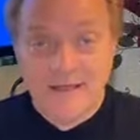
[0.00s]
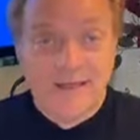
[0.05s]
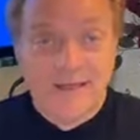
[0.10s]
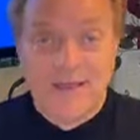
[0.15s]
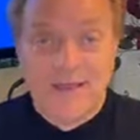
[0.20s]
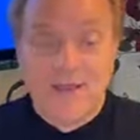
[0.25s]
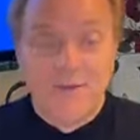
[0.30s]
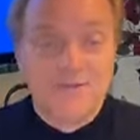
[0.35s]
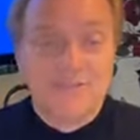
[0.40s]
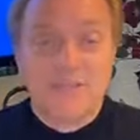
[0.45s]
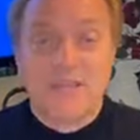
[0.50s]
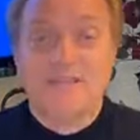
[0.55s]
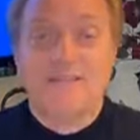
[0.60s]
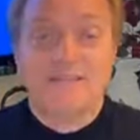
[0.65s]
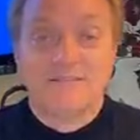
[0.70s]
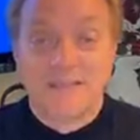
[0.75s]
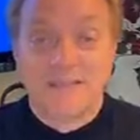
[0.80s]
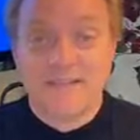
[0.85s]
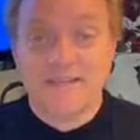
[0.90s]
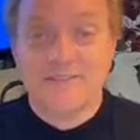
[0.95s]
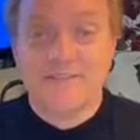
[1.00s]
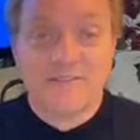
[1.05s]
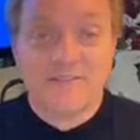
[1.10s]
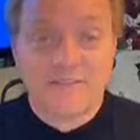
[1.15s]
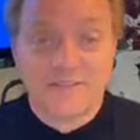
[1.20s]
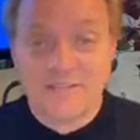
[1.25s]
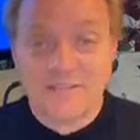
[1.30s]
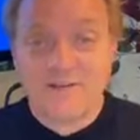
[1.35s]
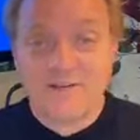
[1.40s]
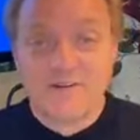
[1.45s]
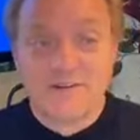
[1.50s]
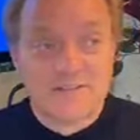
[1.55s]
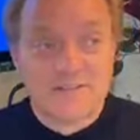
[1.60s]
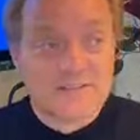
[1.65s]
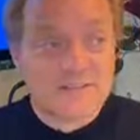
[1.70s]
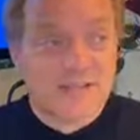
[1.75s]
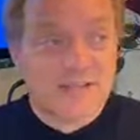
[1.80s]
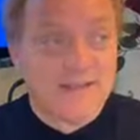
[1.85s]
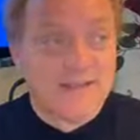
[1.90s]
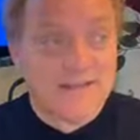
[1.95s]
I always hate to take it to the dealer
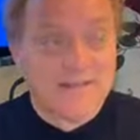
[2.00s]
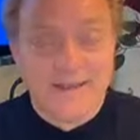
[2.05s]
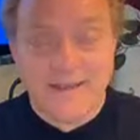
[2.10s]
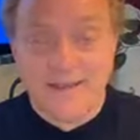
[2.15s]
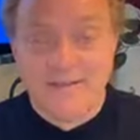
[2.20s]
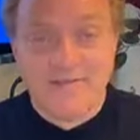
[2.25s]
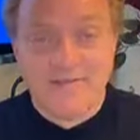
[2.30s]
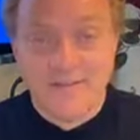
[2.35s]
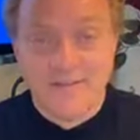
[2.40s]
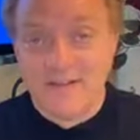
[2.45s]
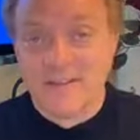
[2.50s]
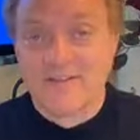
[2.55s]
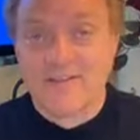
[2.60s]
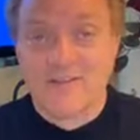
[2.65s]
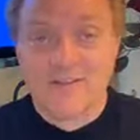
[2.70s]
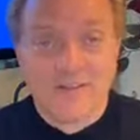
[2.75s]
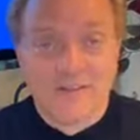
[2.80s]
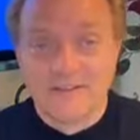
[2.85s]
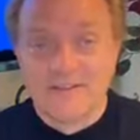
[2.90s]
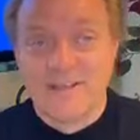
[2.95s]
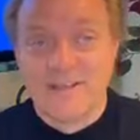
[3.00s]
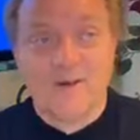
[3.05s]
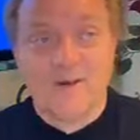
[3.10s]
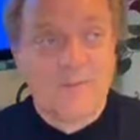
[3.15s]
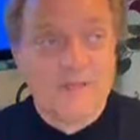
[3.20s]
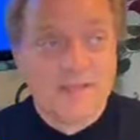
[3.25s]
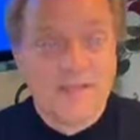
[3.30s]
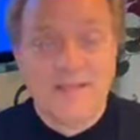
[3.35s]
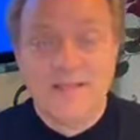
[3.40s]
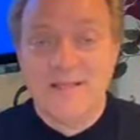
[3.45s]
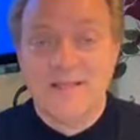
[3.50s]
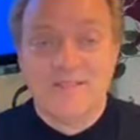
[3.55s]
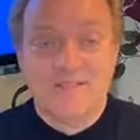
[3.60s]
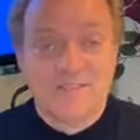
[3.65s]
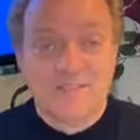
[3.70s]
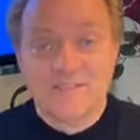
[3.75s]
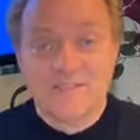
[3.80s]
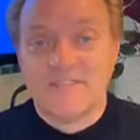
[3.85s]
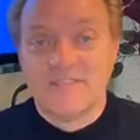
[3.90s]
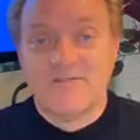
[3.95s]
because I feel like they're going to tell me
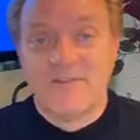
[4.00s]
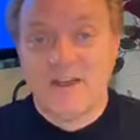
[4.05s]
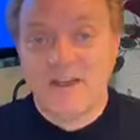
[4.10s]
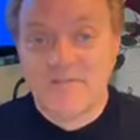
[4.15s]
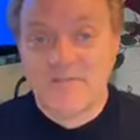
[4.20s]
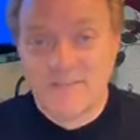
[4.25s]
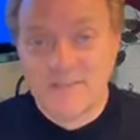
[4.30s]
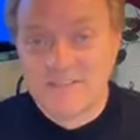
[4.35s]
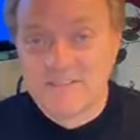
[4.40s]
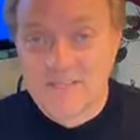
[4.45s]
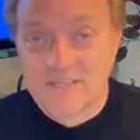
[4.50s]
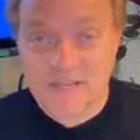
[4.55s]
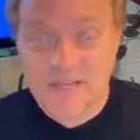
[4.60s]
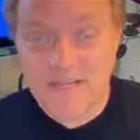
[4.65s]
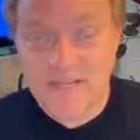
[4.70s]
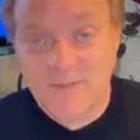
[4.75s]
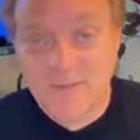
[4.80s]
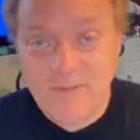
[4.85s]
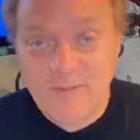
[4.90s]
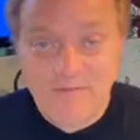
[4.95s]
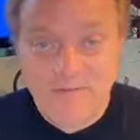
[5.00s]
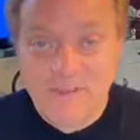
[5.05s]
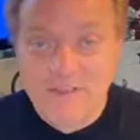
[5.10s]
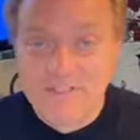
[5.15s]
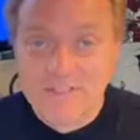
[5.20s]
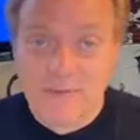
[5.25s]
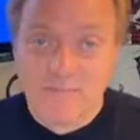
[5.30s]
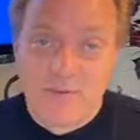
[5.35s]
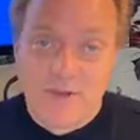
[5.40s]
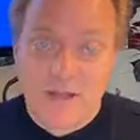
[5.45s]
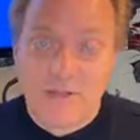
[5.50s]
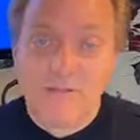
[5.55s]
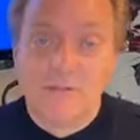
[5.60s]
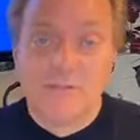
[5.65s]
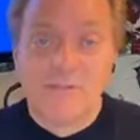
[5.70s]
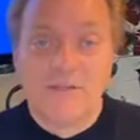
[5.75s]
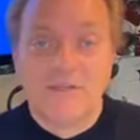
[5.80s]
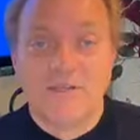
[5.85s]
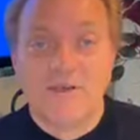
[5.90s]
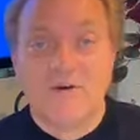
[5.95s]
65 things that need to be fixed that
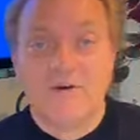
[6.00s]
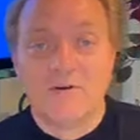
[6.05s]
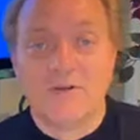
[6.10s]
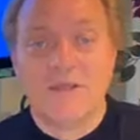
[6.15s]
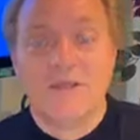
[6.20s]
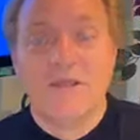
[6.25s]
probably don't.